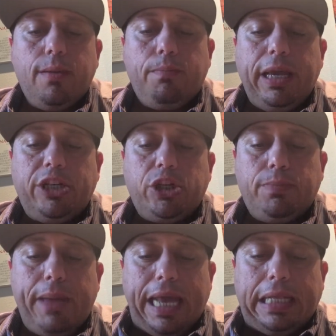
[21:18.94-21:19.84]
peaches
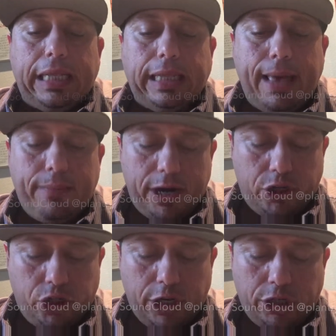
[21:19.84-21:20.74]
baked in lemon
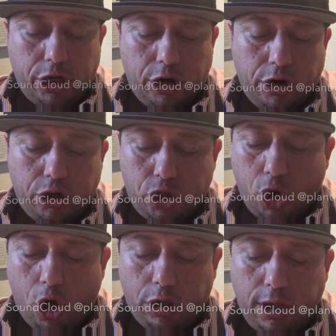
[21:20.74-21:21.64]
and ginger,
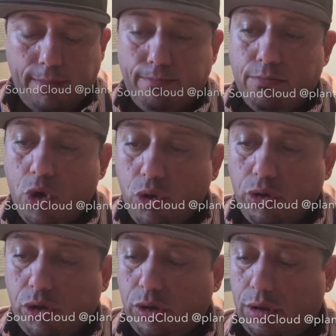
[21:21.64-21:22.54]
chocolate
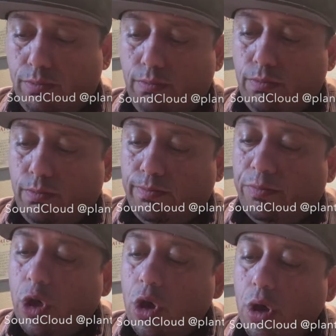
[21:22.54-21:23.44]
mousse,
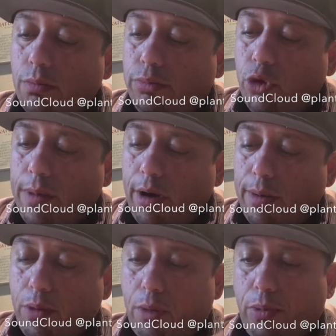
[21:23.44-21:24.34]
blueberry
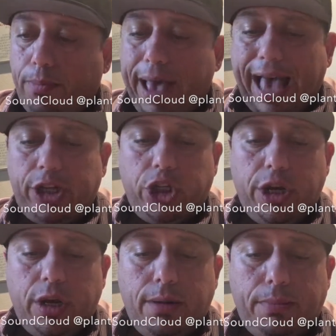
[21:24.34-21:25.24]
purple
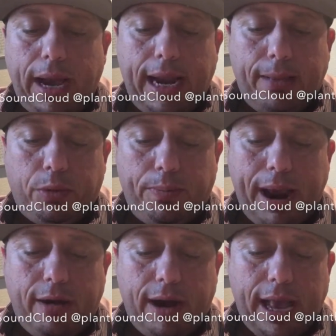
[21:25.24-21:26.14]
passion, pineapple
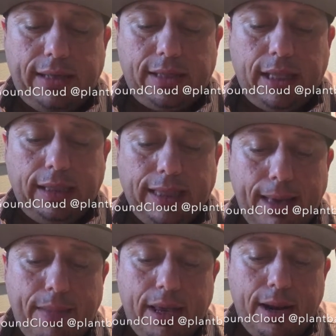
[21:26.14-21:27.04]
paradise,
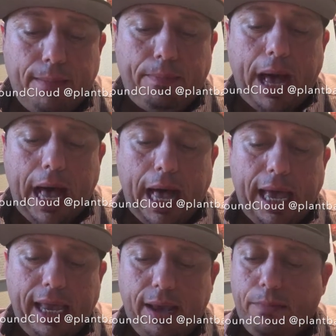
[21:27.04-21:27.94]
lemon
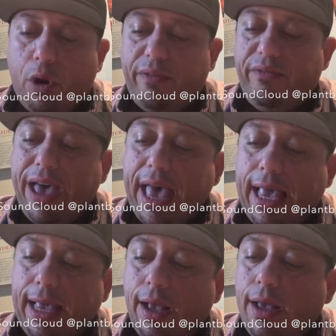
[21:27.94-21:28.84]
pie parfait,